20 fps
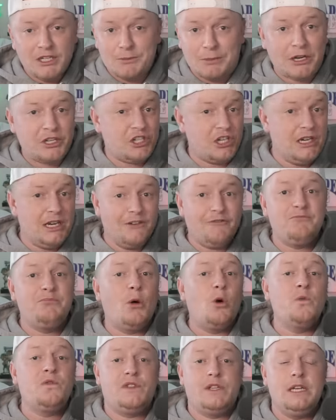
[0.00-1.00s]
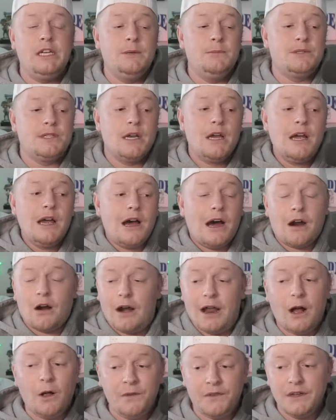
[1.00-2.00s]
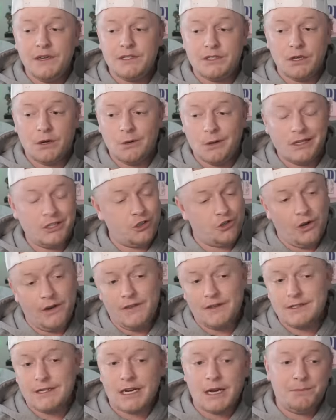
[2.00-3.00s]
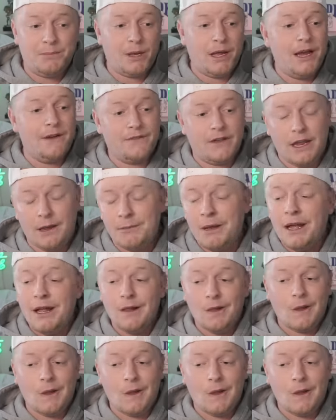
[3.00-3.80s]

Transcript: especially if both teams are healthy. So let's treat this like a playoff game.